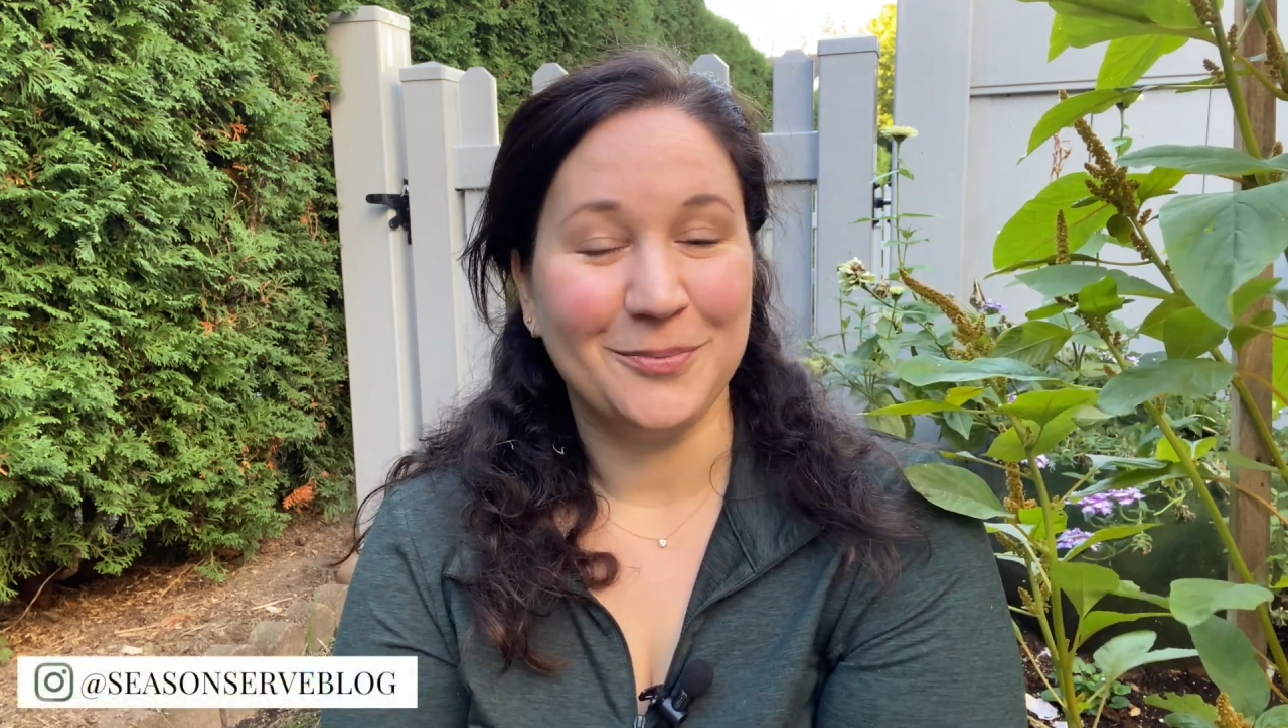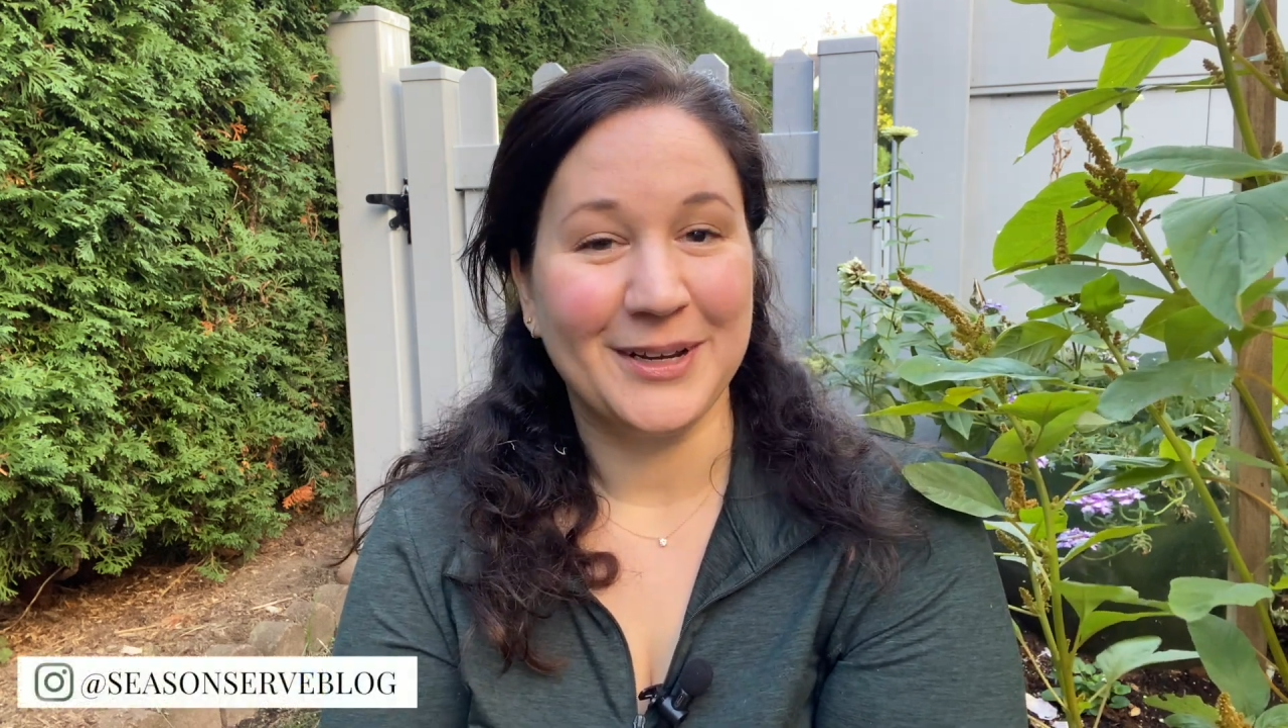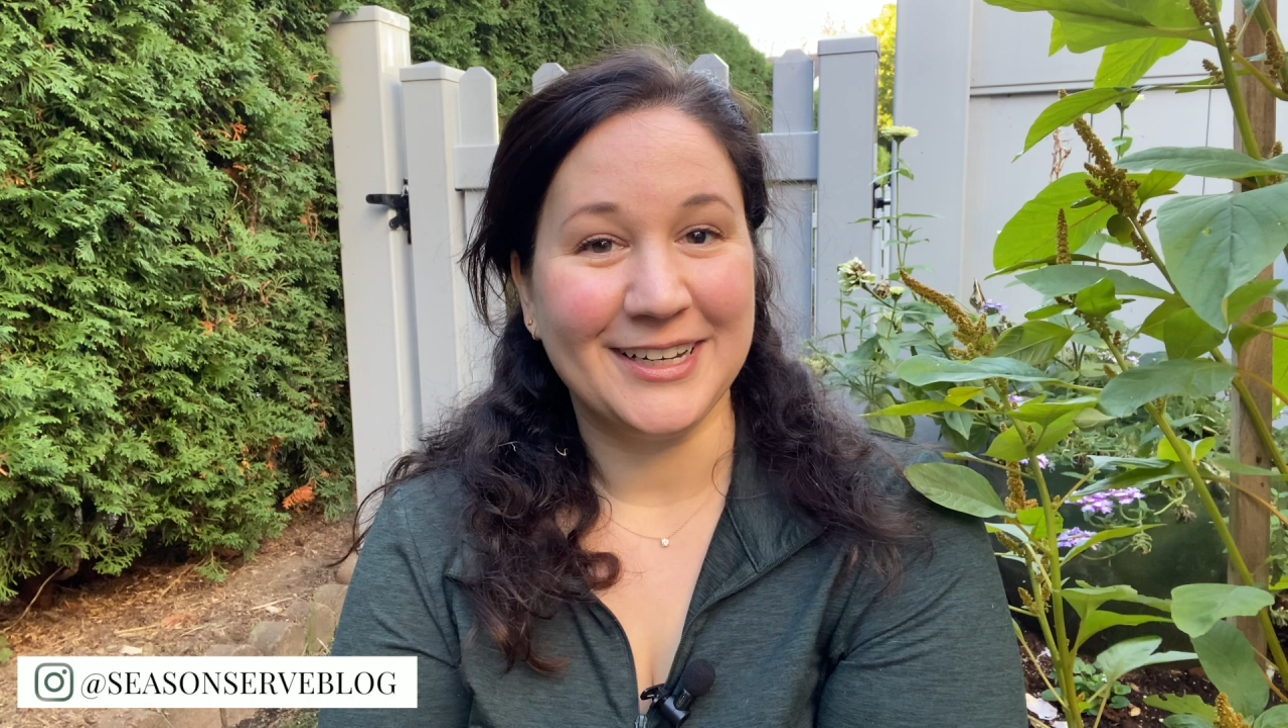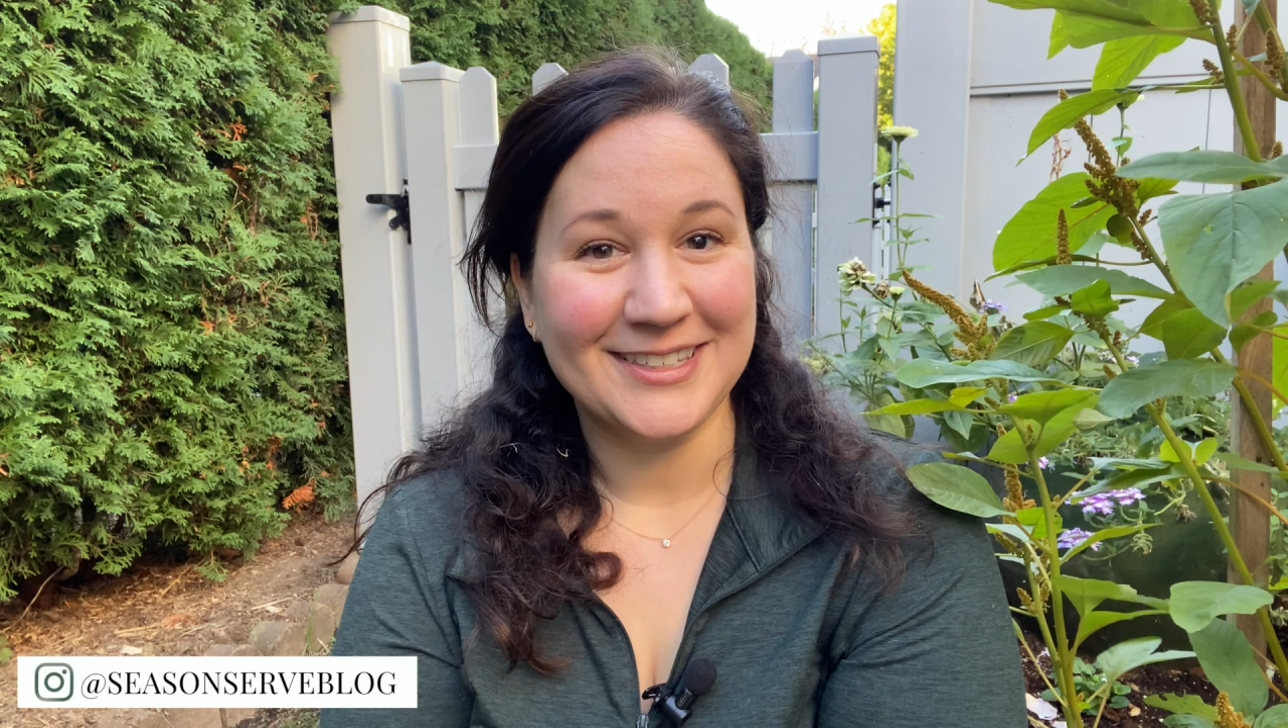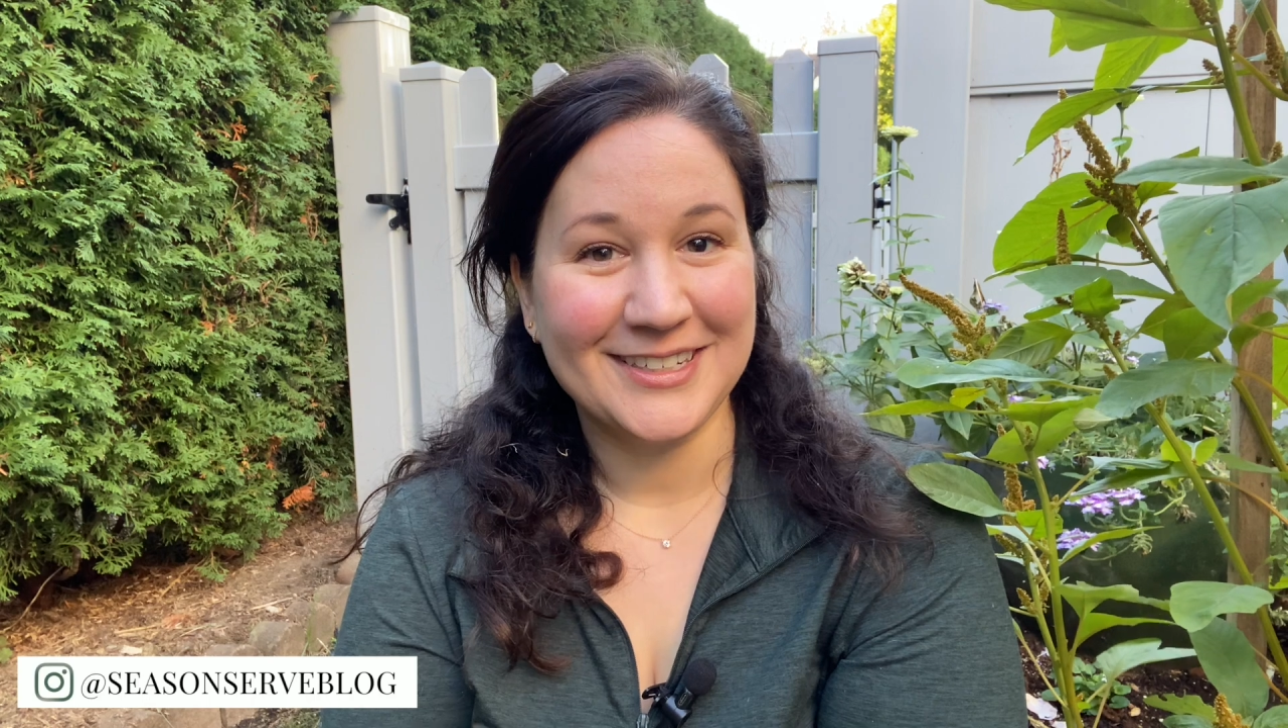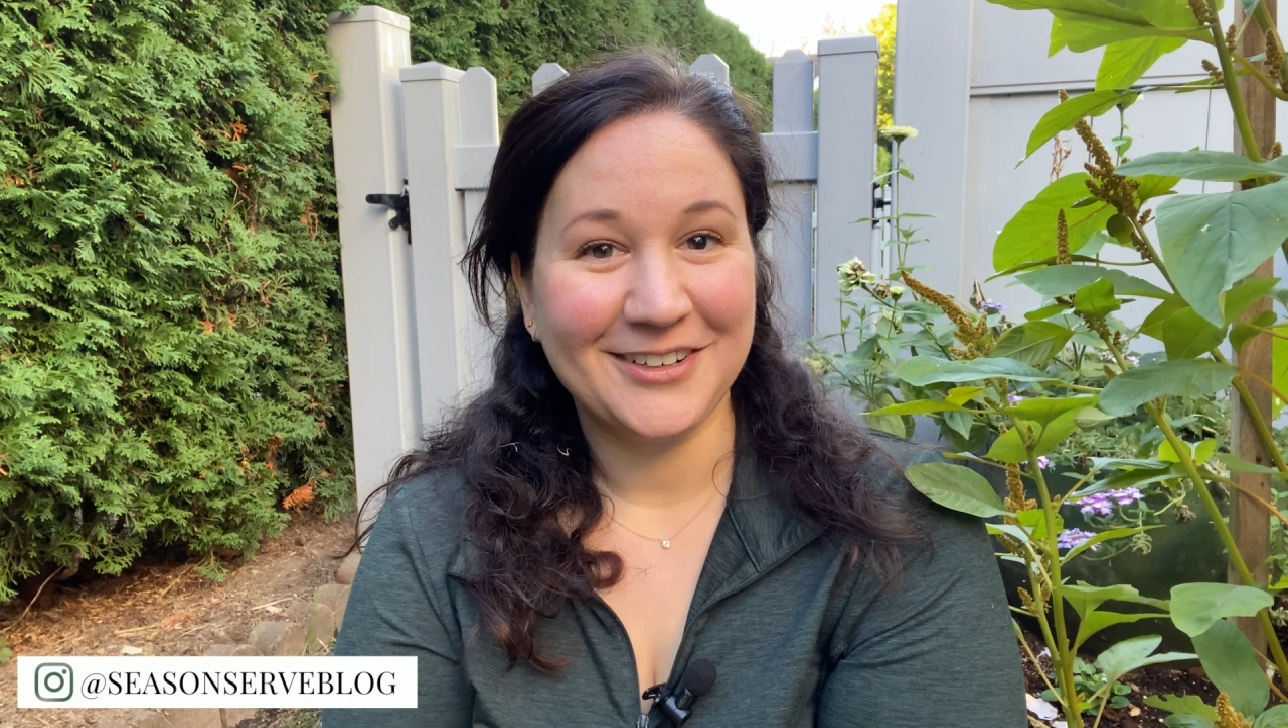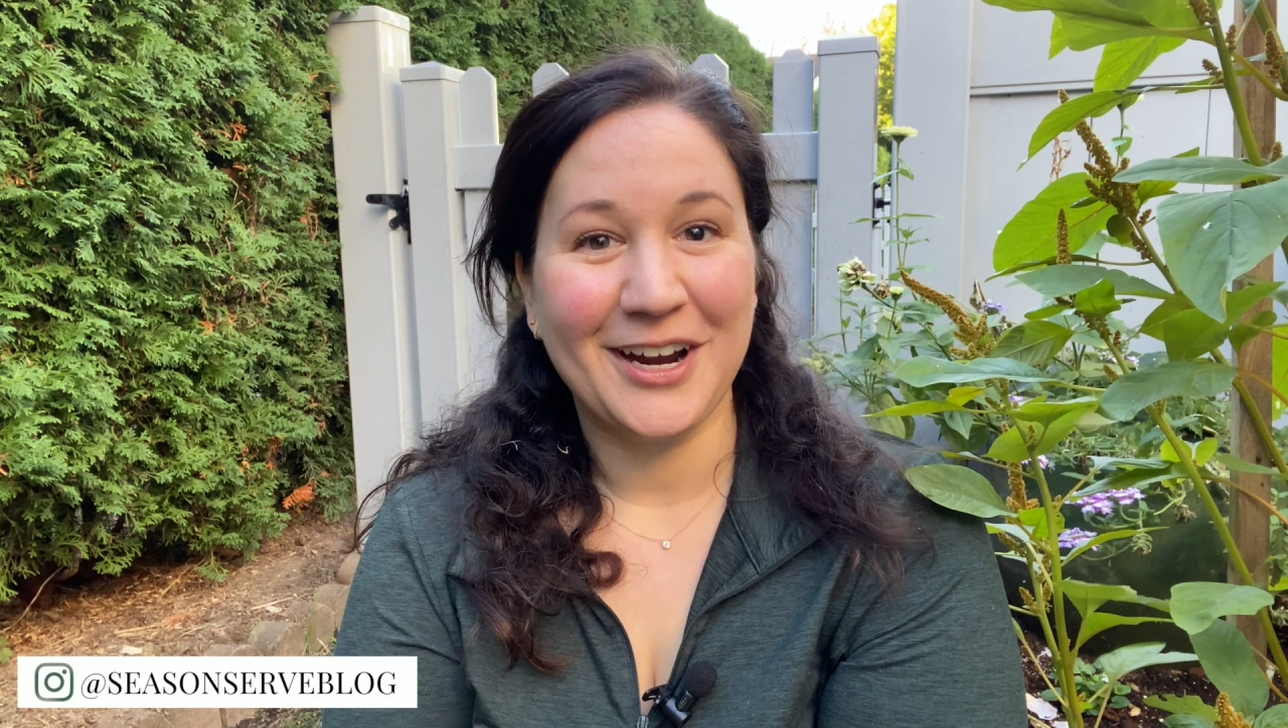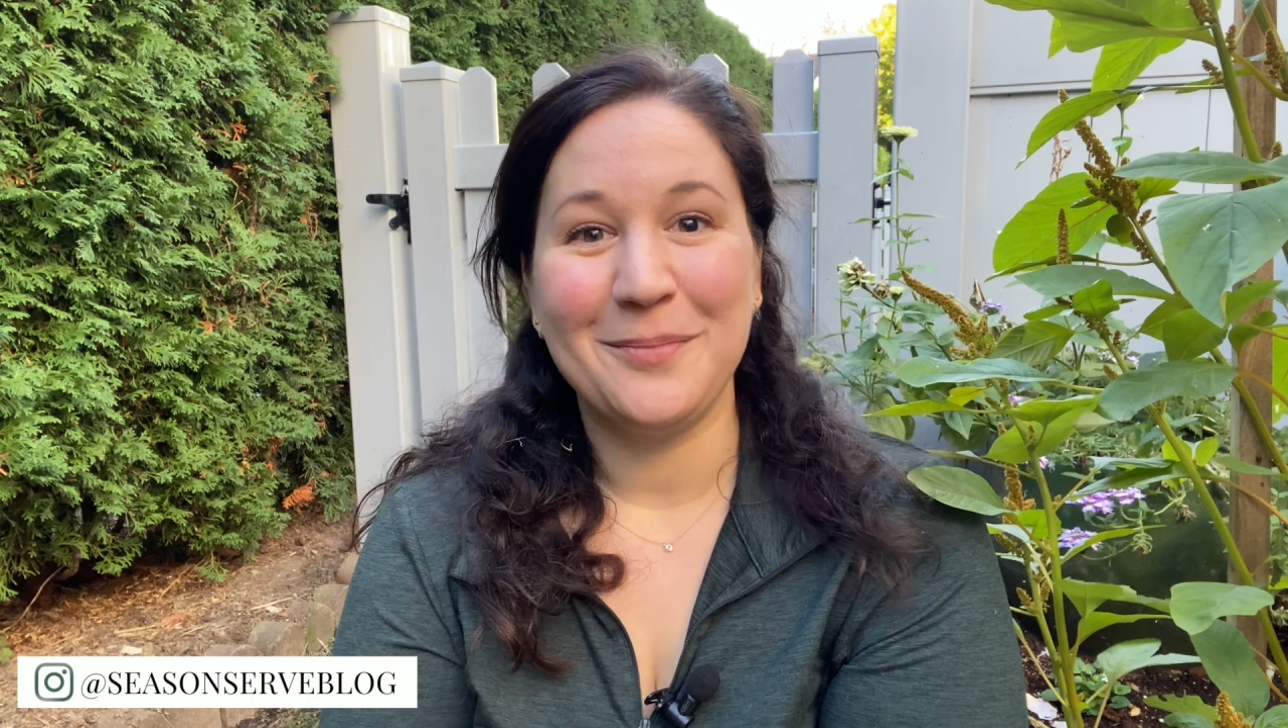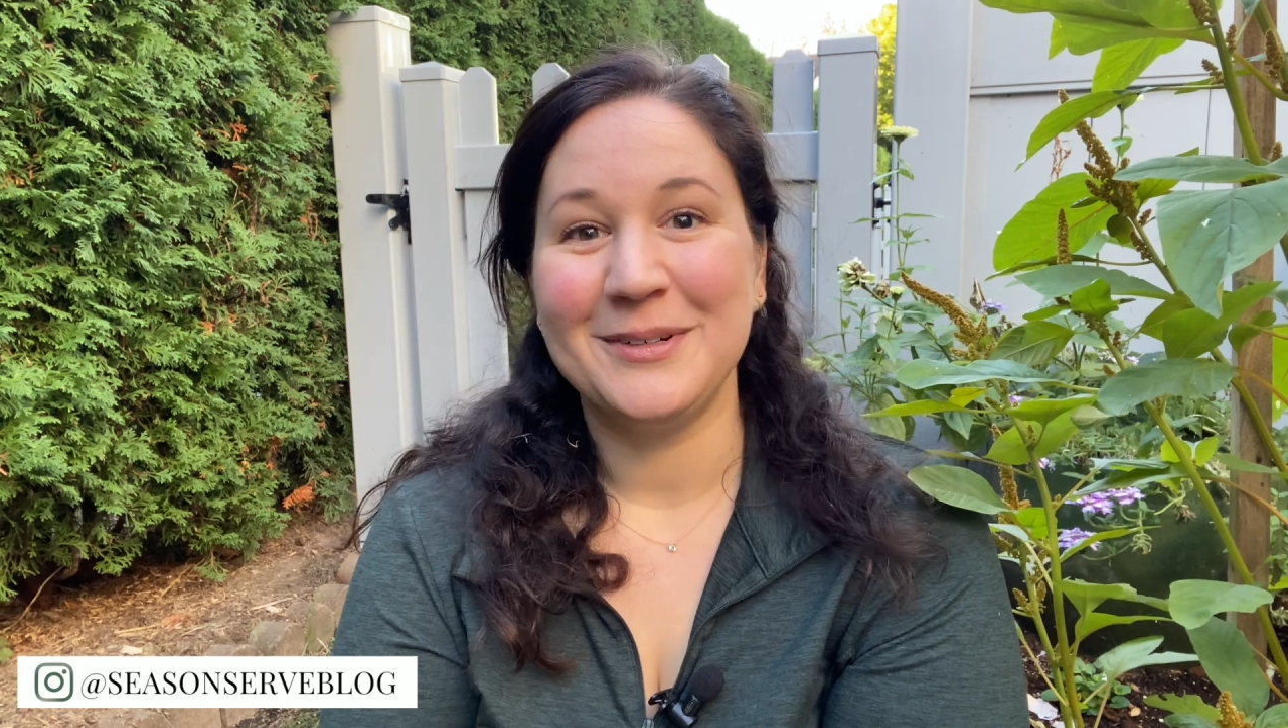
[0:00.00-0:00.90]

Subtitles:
my Instagram,